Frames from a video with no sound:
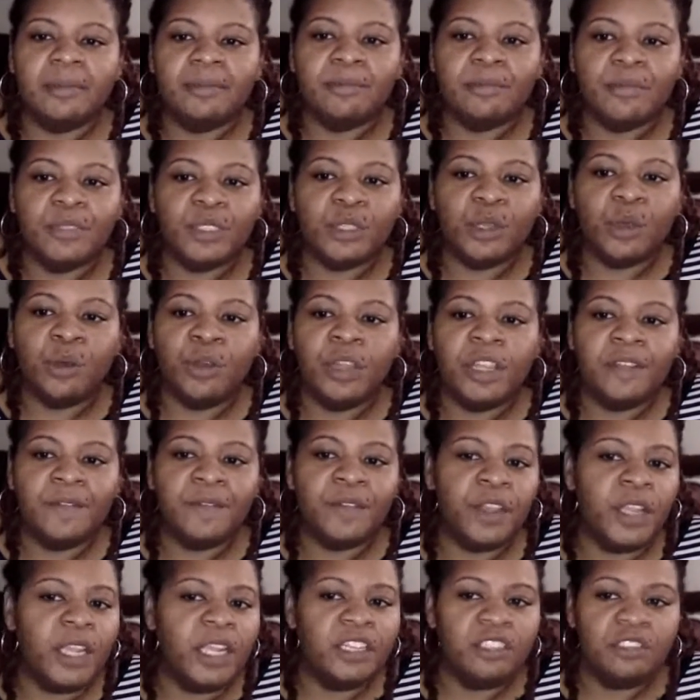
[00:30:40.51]
So if
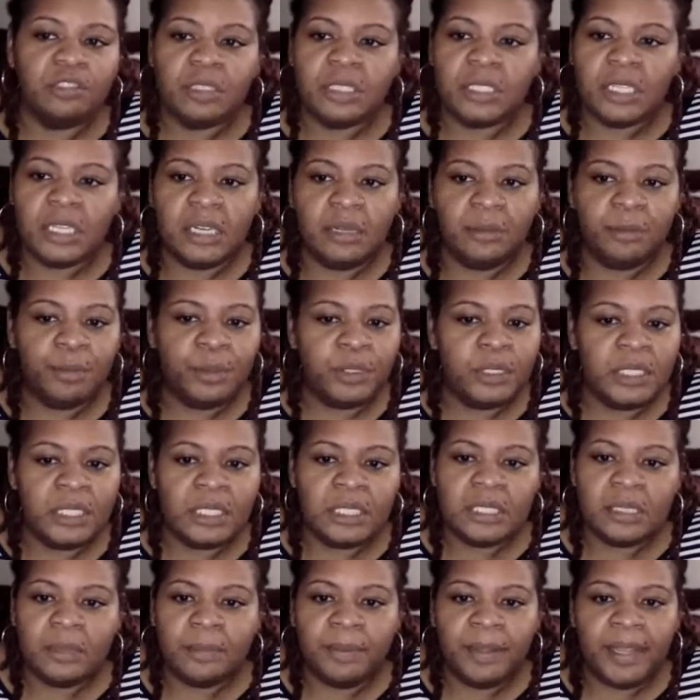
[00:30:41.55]
you're interested in
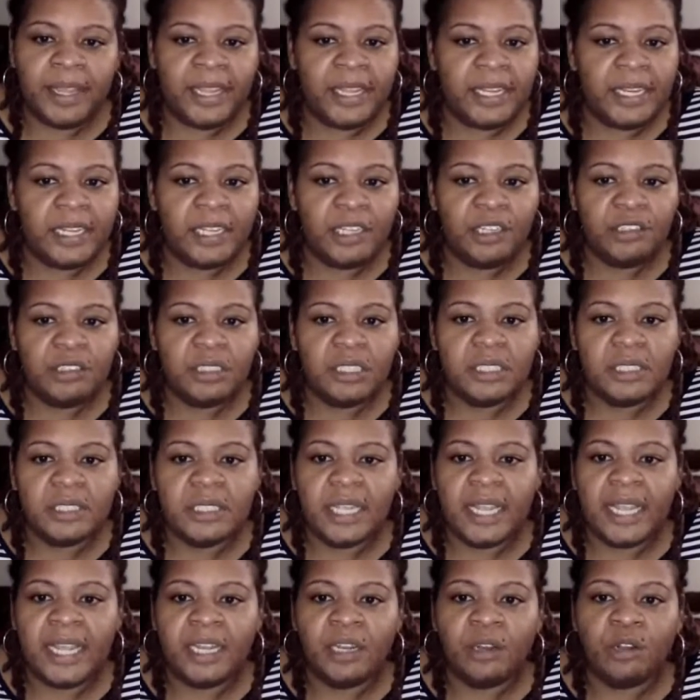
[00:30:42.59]
participating, you need
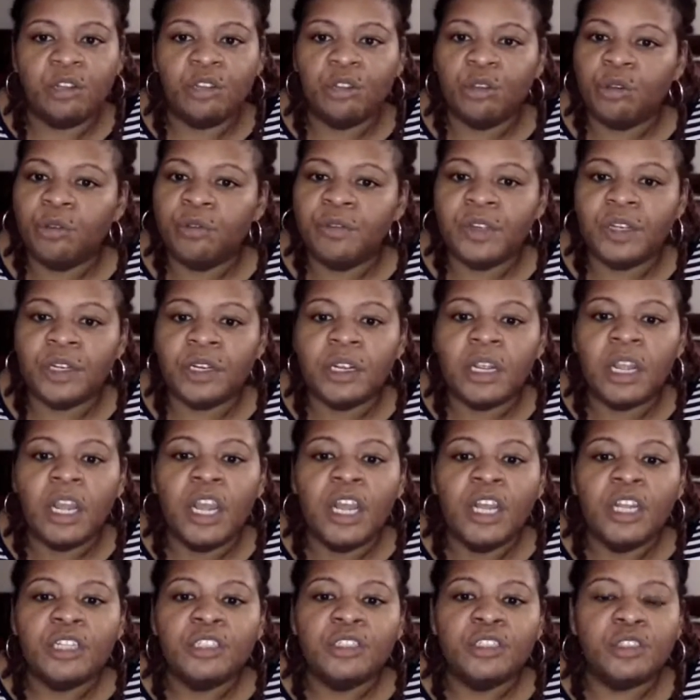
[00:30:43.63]
to head on over
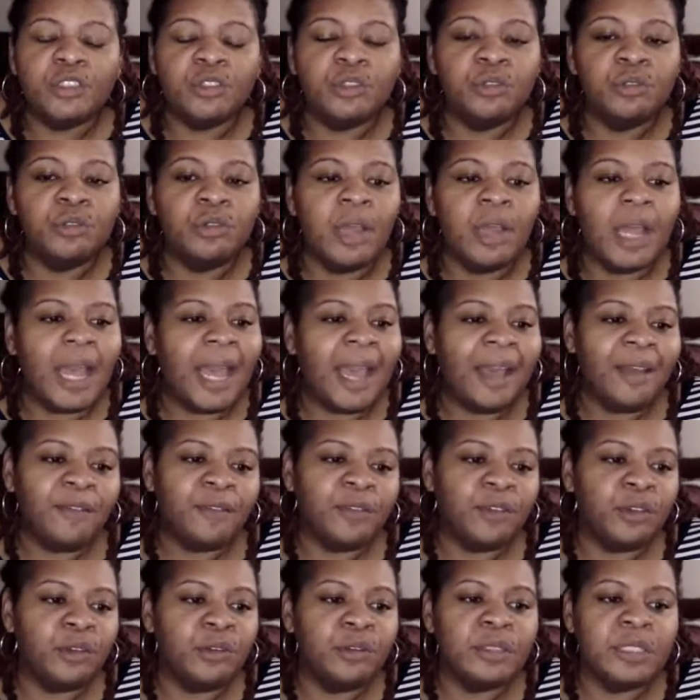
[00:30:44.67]
to
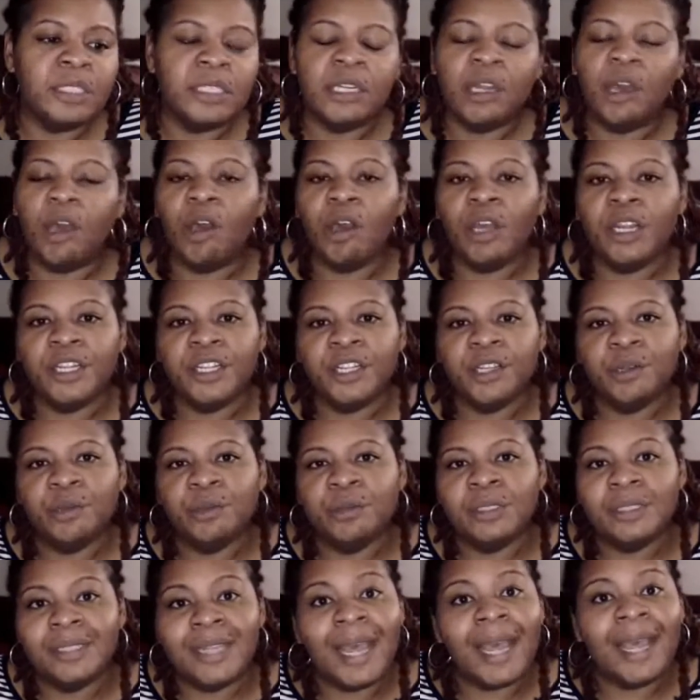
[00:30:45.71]

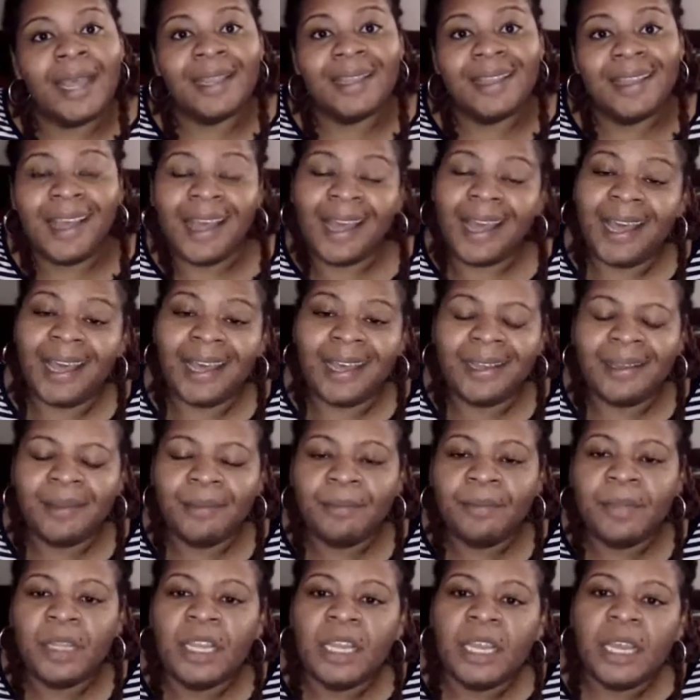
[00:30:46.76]

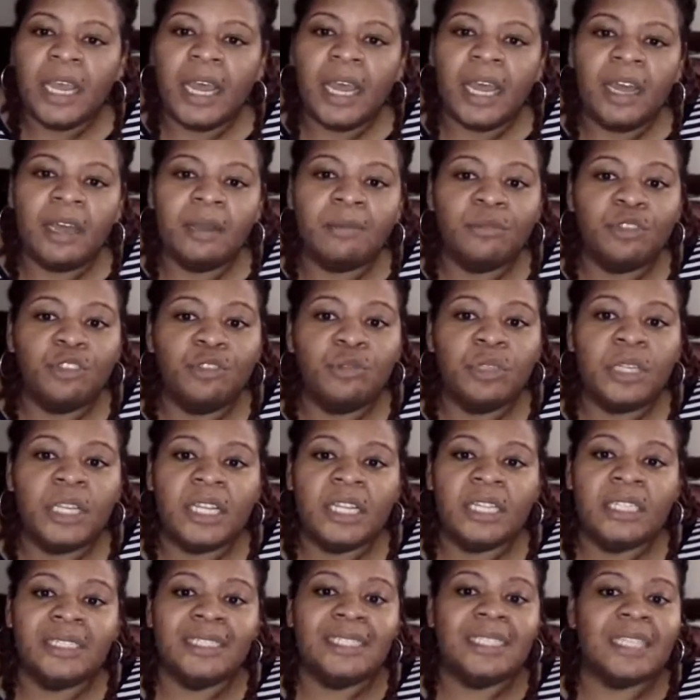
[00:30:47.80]
afrosandaudio.com. You
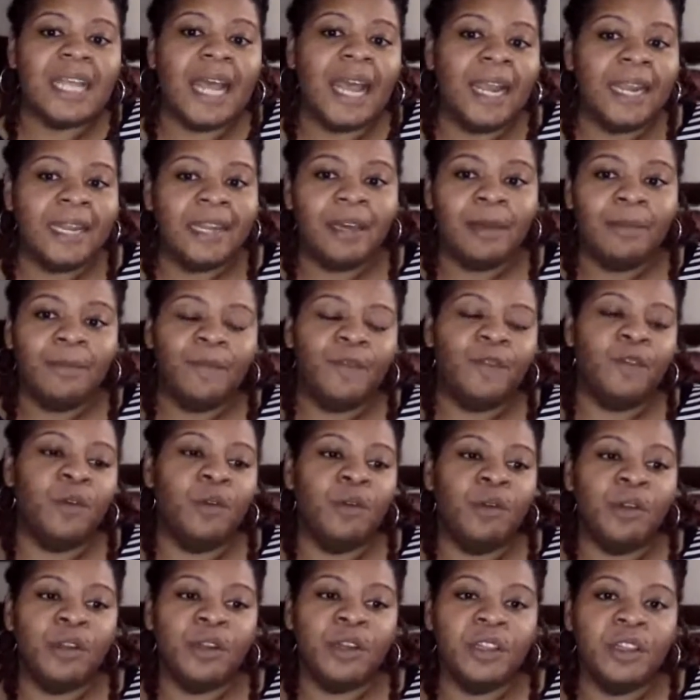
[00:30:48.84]
can sign up
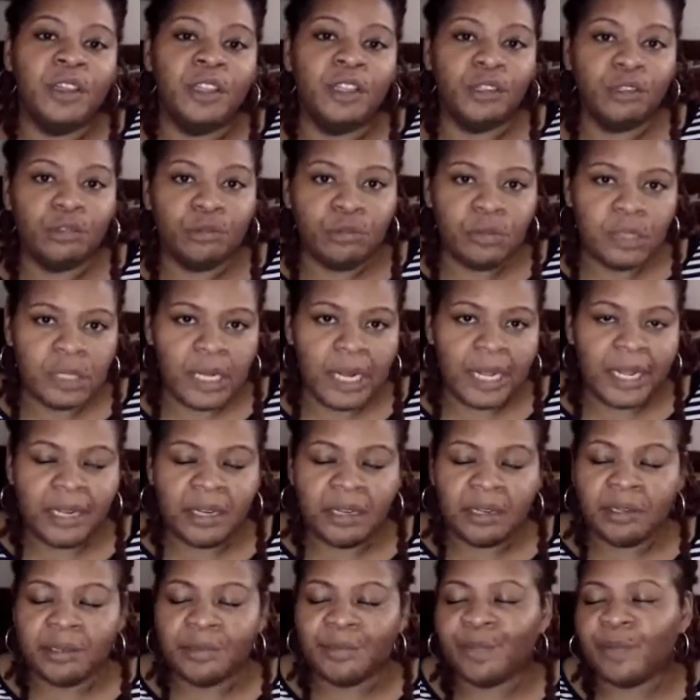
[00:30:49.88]
for the
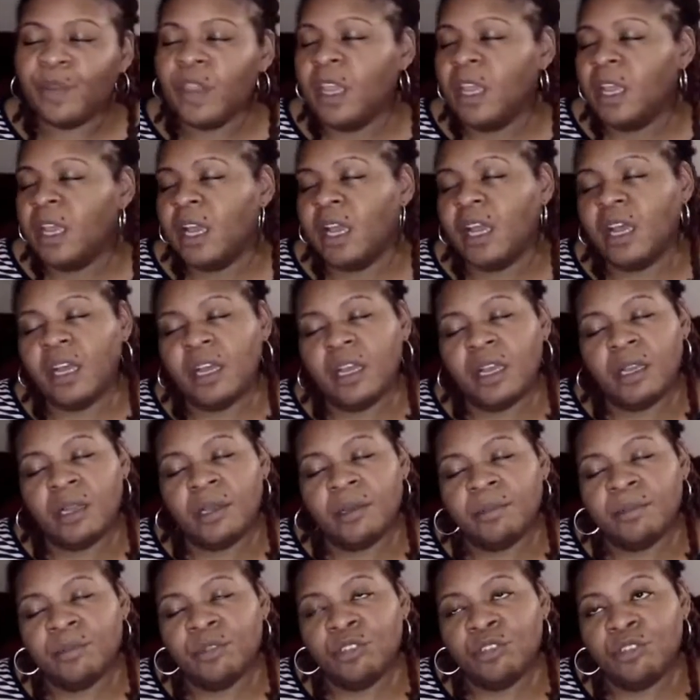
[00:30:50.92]
newsletter
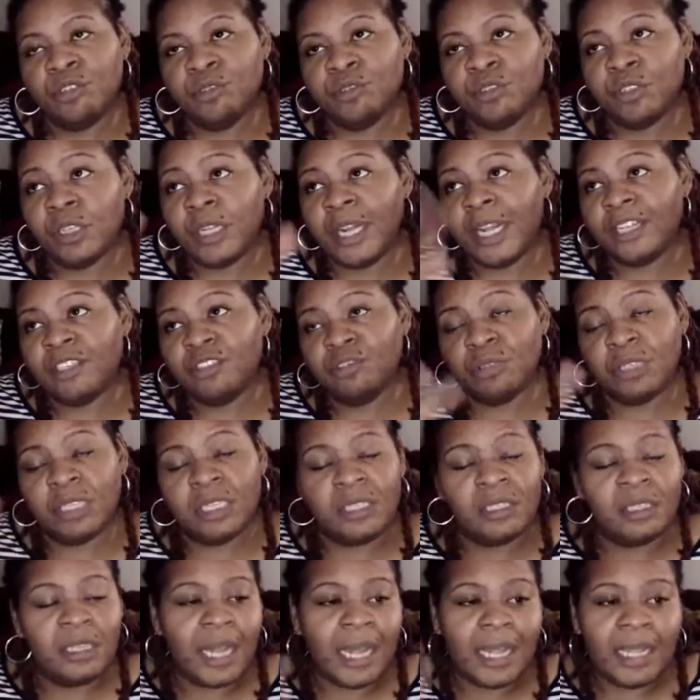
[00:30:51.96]
so that you
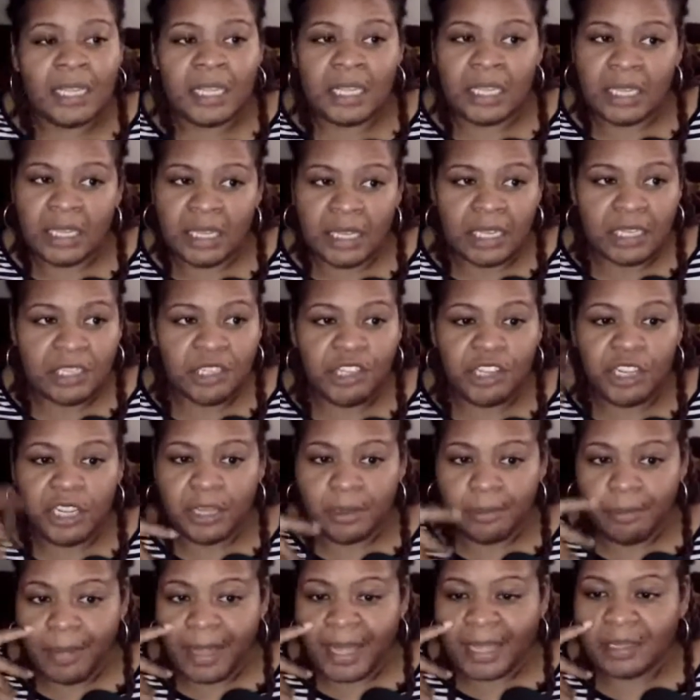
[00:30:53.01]
can like get in your
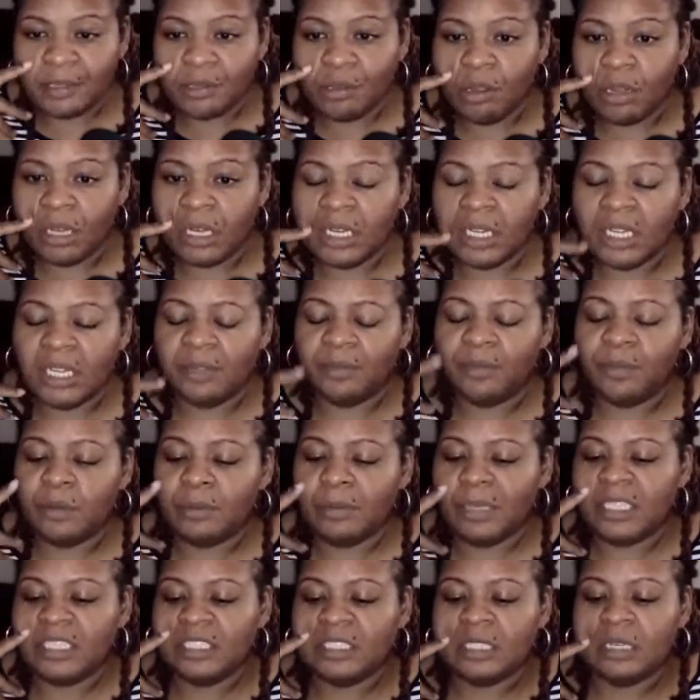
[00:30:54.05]
inbox all of the
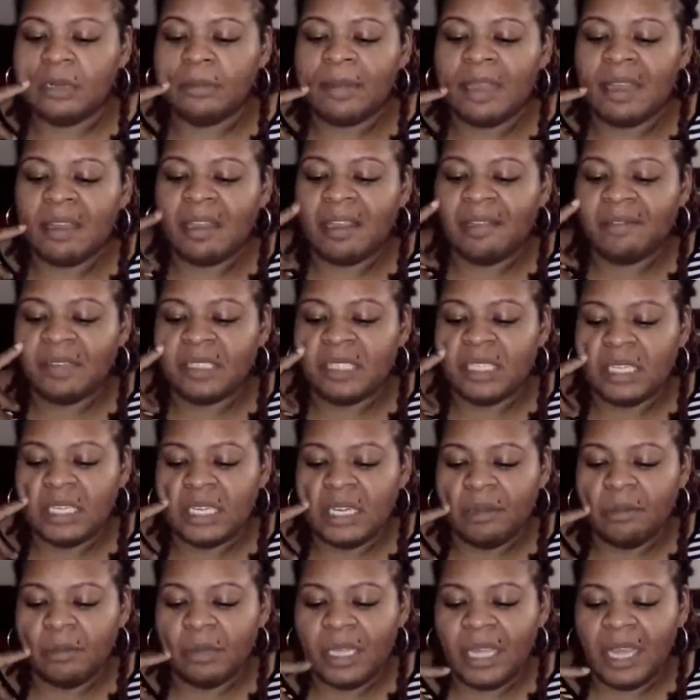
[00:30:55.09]
information about everything
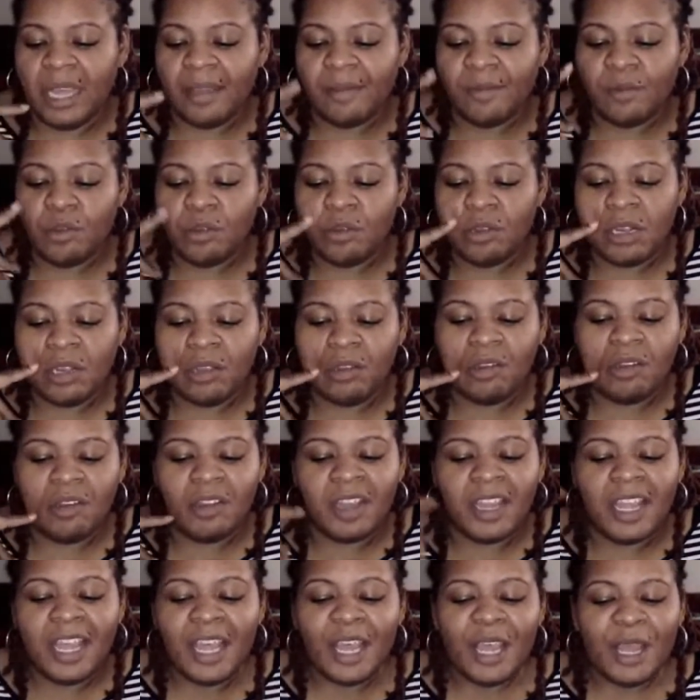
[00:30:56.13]
that we have going
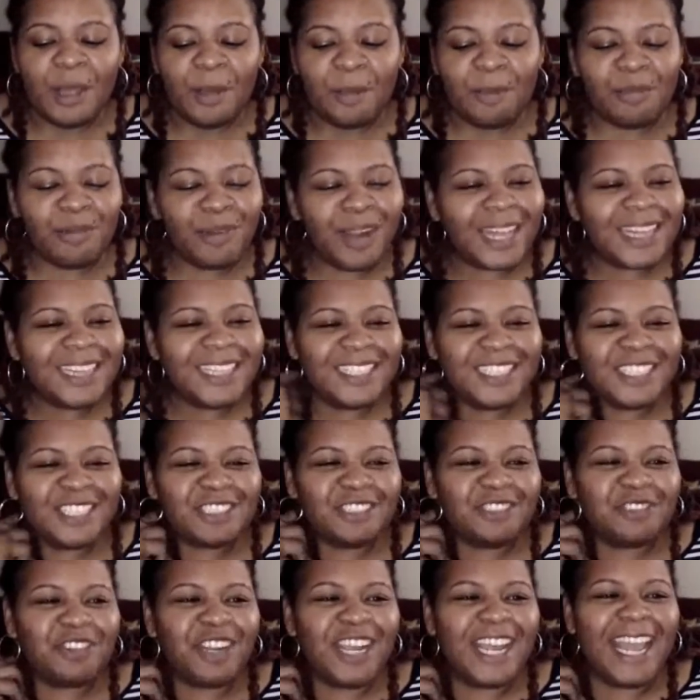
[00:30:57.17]
on. Brother
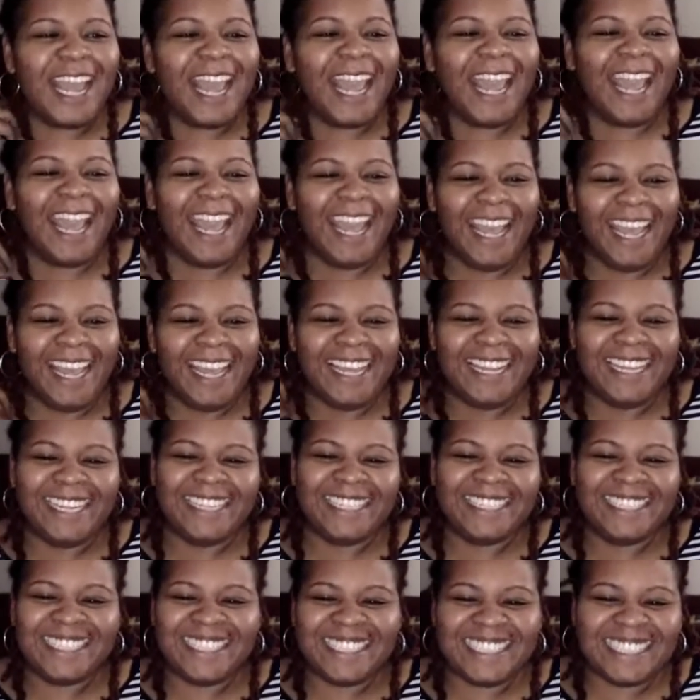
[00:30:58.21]

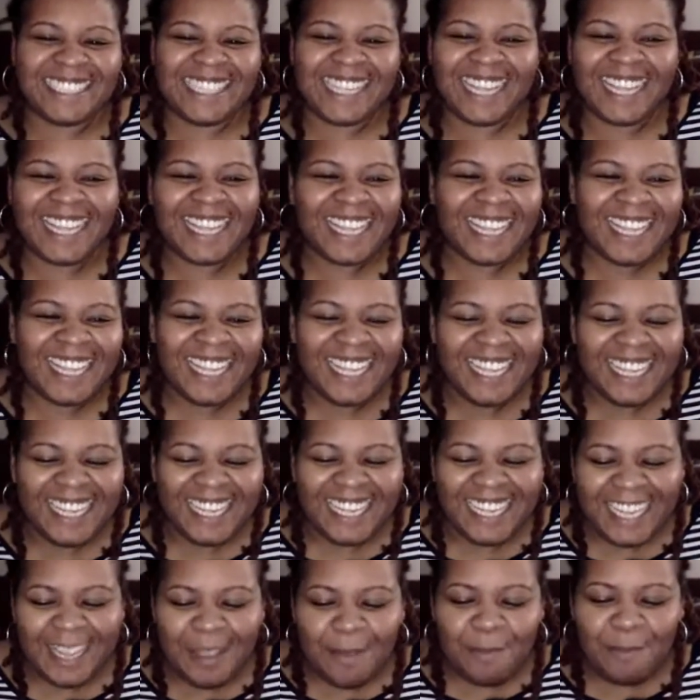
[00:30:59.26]
Triggs,
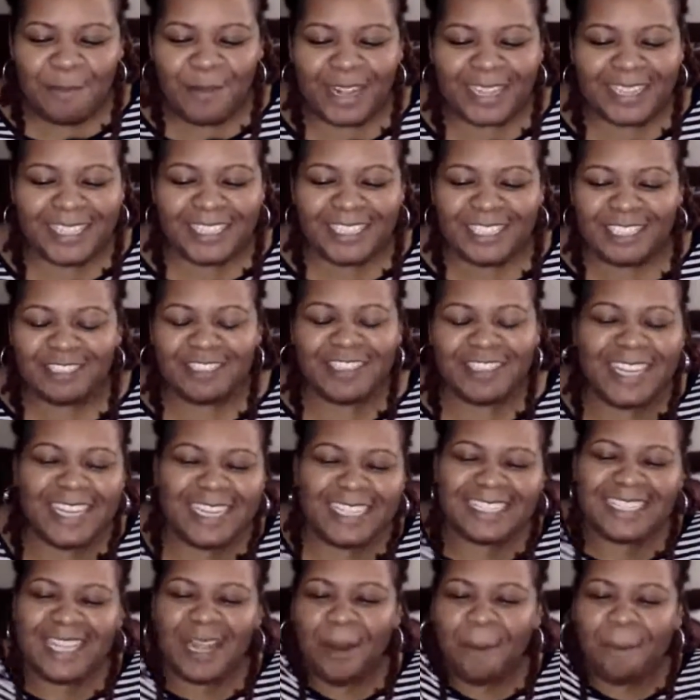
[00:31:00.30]
Brother
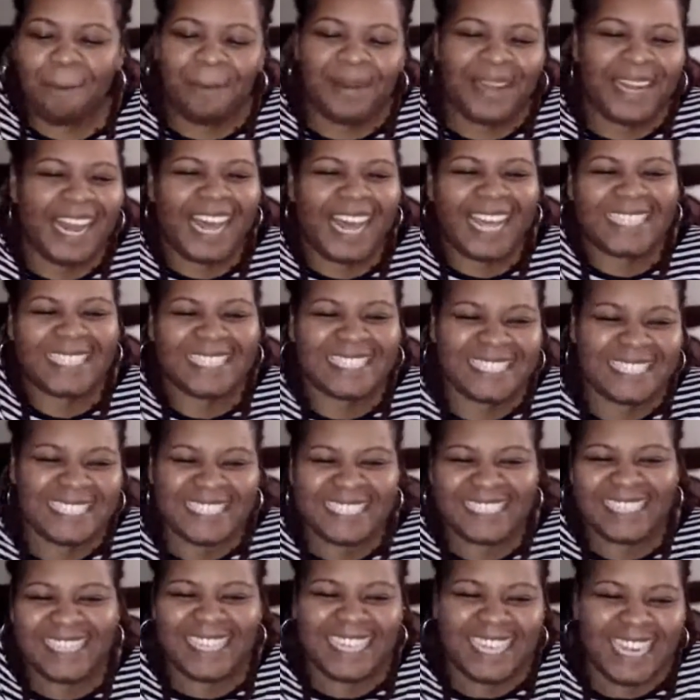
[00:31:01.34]
Triggs done blessed
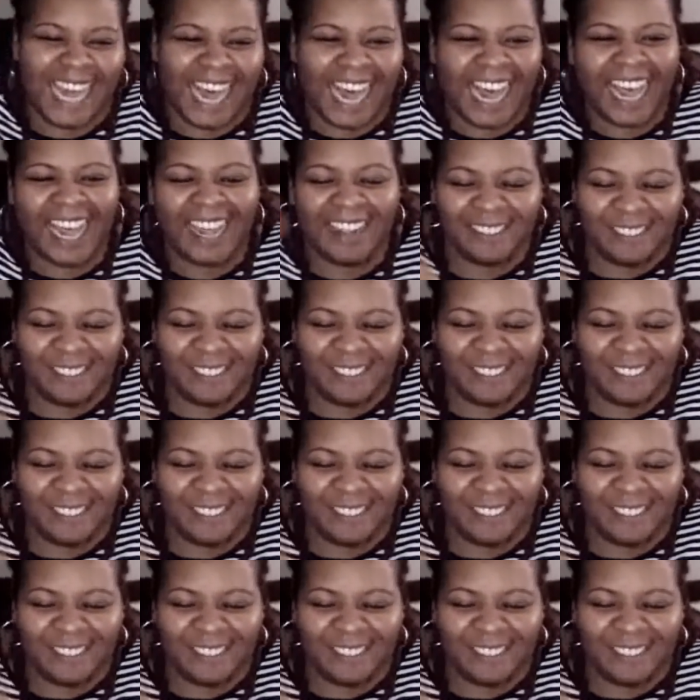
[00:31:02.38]
the live